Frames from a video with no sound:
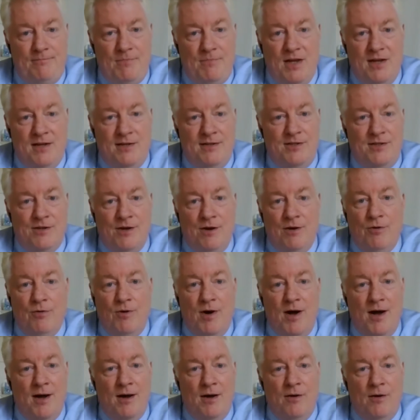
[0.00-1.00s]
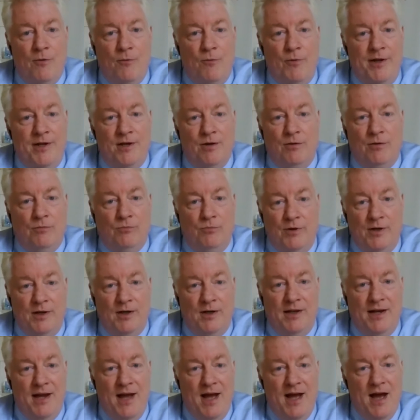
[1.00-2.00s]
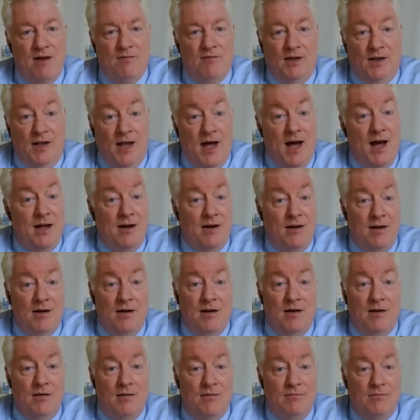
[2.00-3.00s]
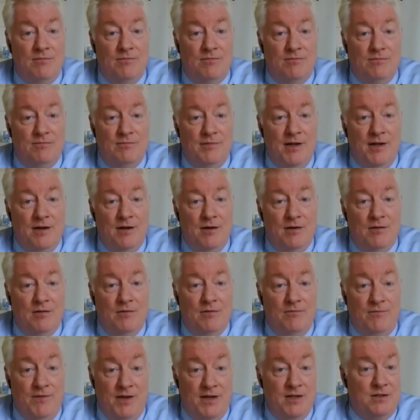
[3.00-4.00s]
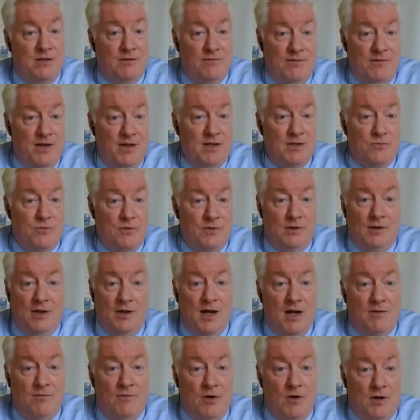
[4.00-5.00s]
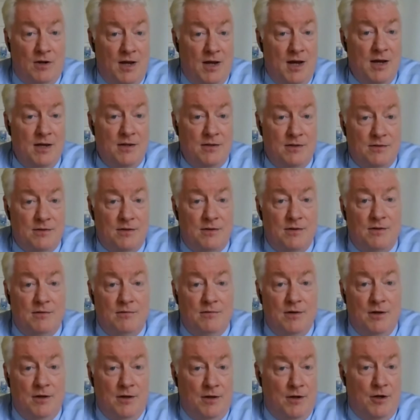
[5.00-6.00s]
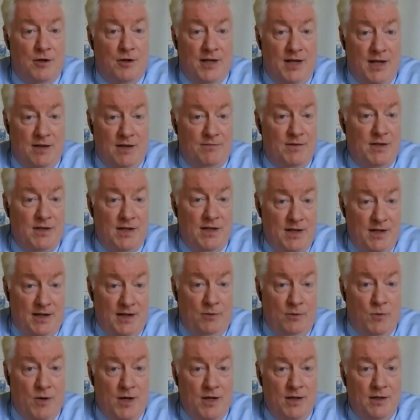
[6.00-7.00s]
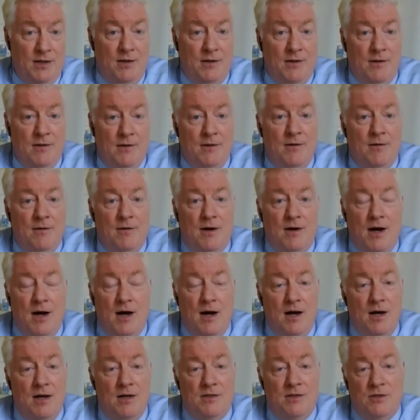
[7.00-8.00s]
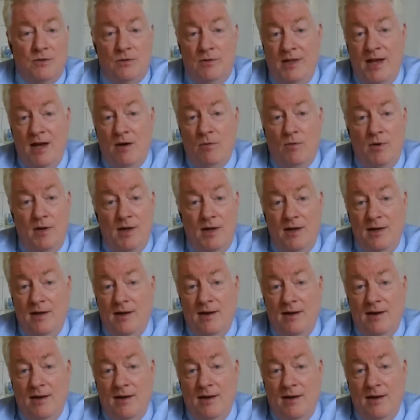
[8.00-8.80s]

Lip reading: and so we don't really have a lot of face to face with a lot of our clients on a given day anyway. So in that way,